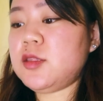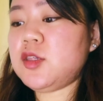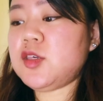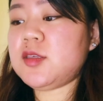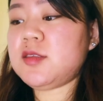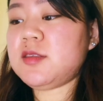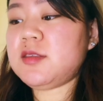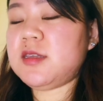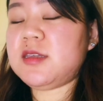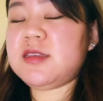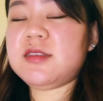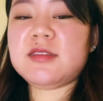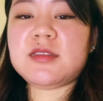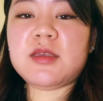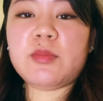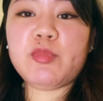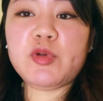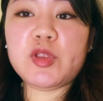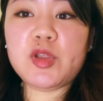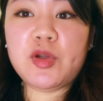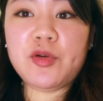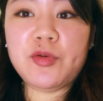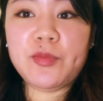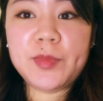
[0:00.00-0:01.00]
just a
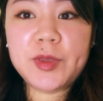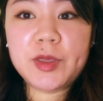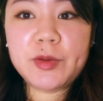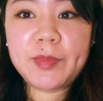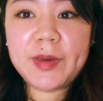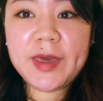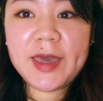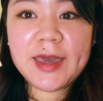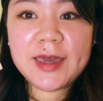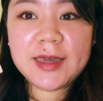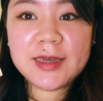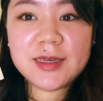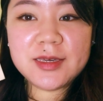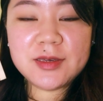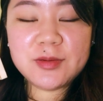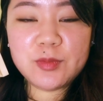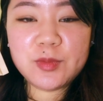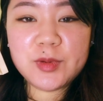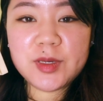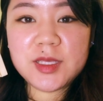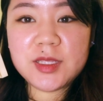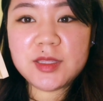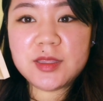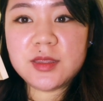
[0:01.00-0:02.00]
separate oatmeal pack
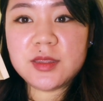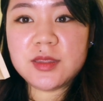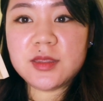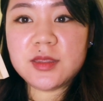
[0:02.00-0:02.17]
with